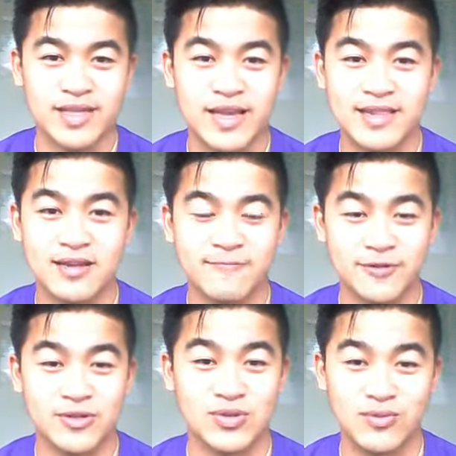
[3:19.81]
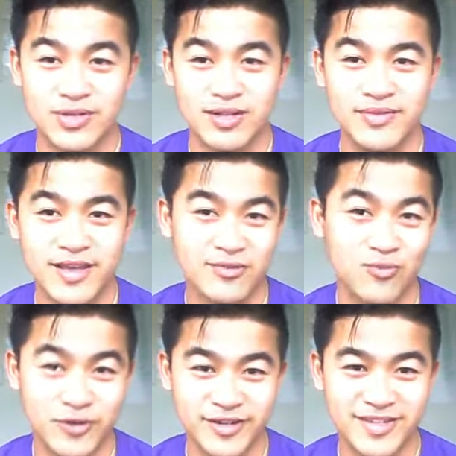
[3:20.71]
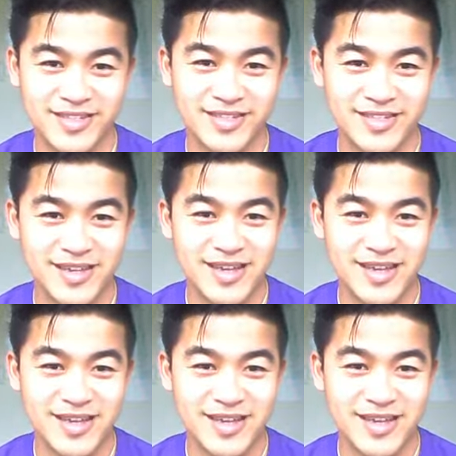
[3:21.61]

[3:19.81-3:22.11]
and not for social networks.